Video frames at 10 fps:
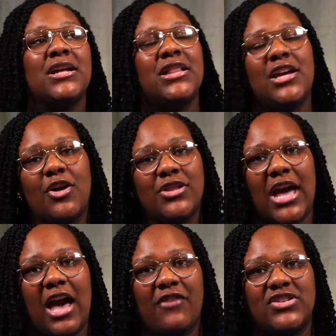click on the
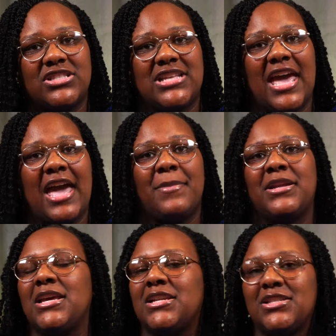conference tab,
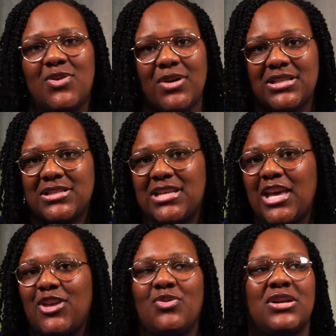and it is going to
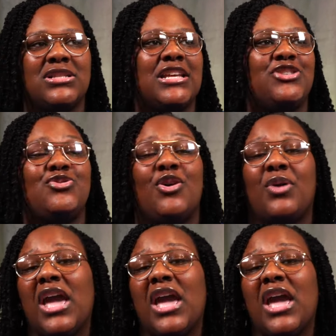take you and let you know